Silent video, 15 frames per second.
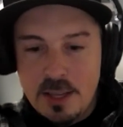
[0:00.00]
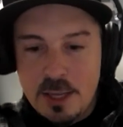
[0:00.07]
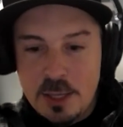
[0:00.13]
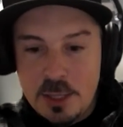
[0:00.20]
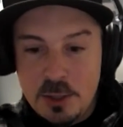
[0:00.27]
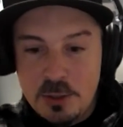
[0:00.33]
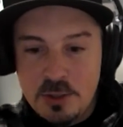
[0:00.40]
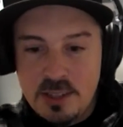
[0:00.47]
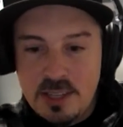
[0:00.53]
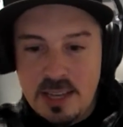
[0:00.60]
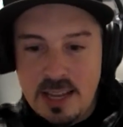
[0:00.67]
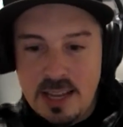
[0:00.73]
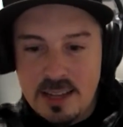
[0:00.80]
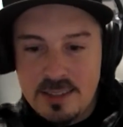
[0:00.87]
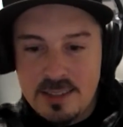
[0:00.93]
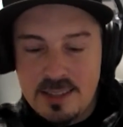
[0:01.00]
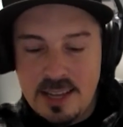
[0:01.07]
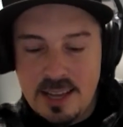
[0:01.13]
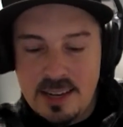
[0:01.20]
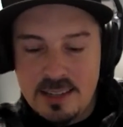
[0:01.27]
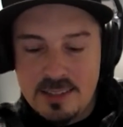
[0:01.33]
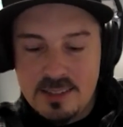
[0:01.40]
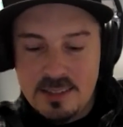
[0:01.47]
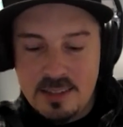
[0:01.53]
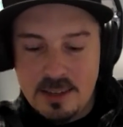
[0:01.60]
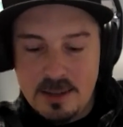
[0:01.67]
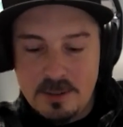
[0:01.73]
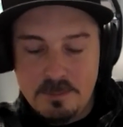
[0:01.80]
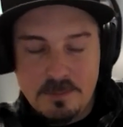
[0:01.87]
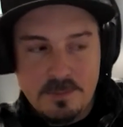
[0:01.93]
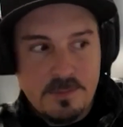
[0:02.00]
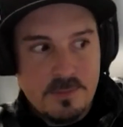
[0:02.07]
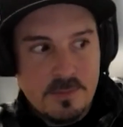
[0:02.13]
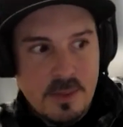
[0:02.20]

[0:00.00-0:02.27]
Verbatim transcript: usually is that it's um